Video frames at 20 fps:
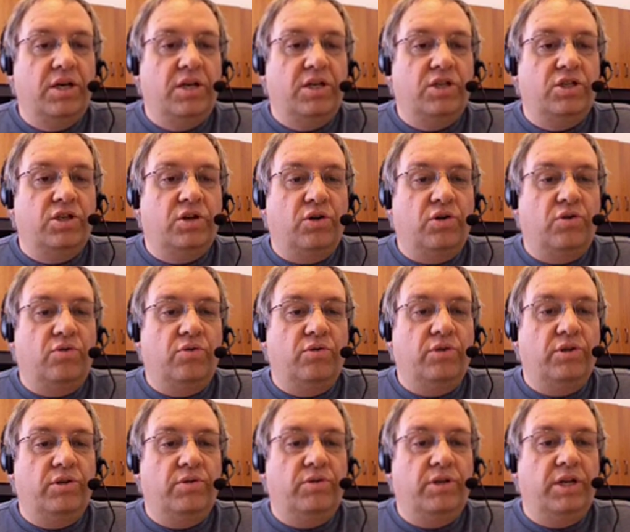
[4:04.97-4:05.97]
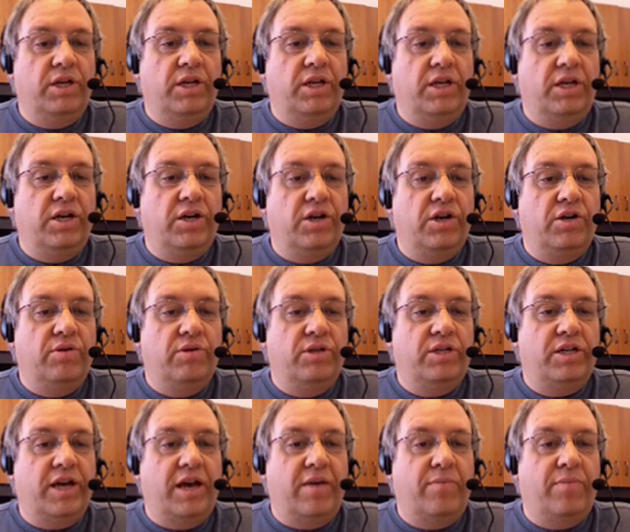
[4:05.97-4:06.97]
So in here you would
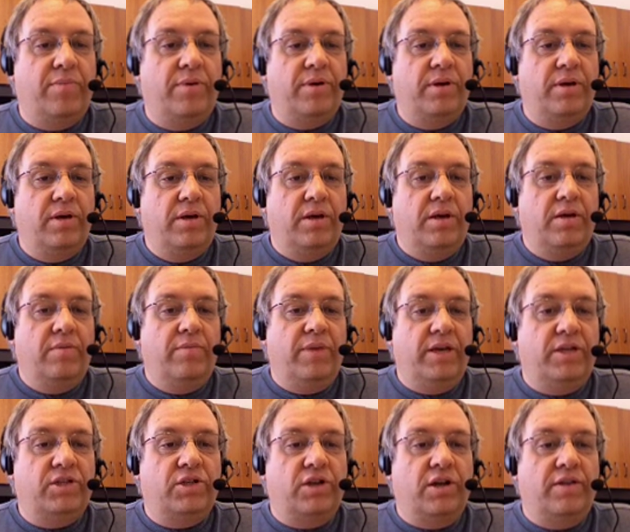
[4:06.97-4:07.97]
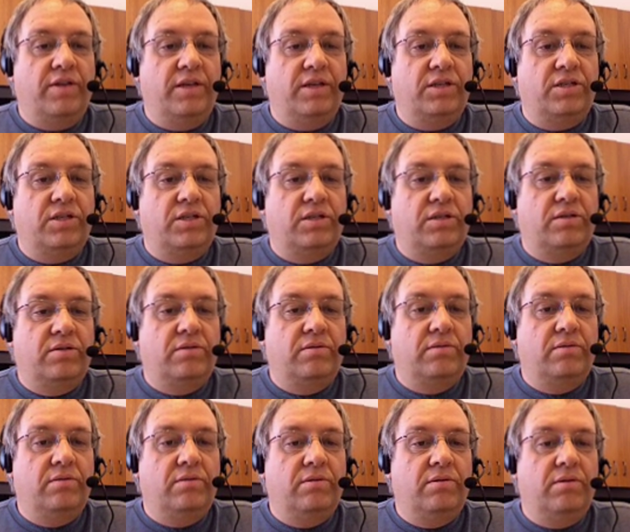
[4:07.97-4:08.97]
type, based on this
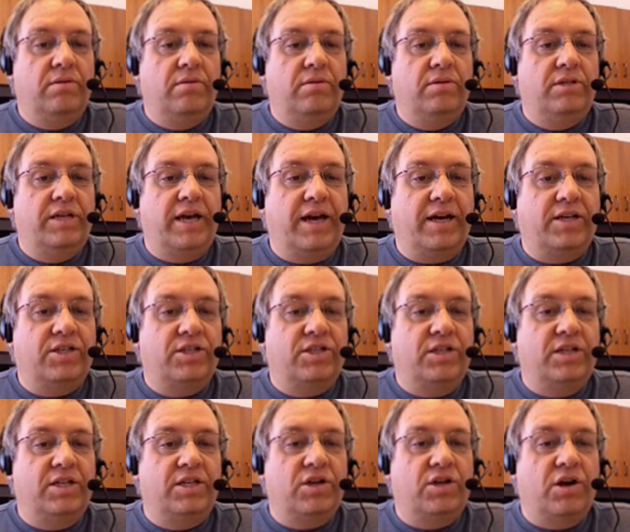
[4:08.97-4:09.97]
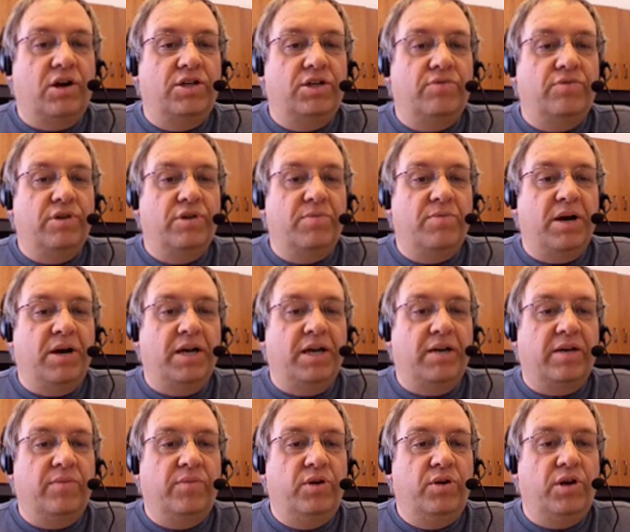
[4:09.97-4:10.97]
text that's hard to read by a
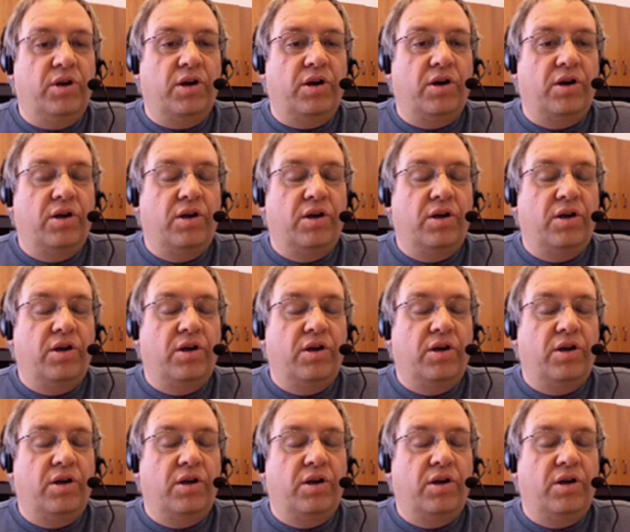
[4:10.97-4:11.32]
computer,